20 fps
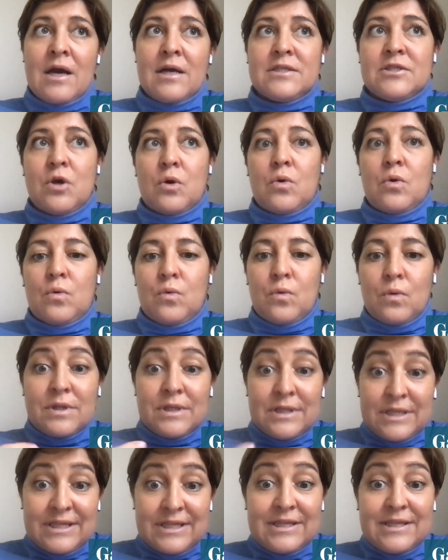So
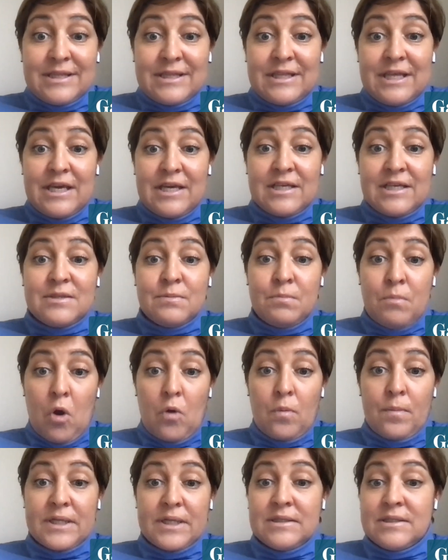these
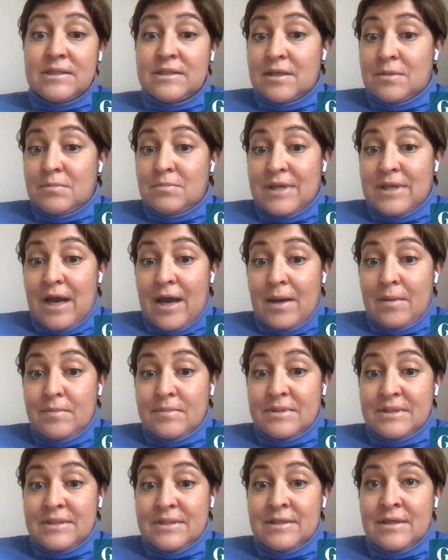moments
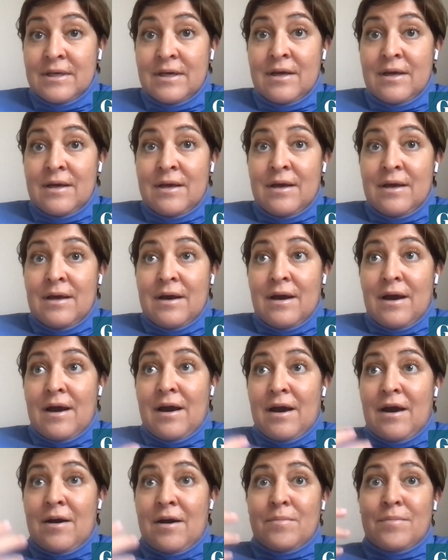sometimes
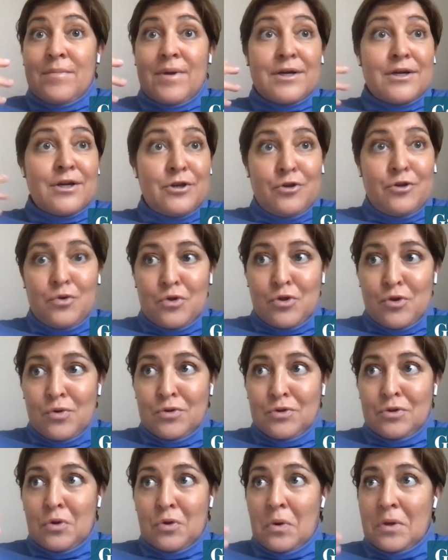an
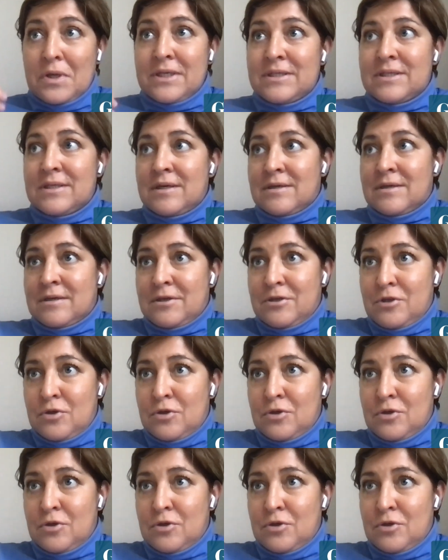unusual noise, an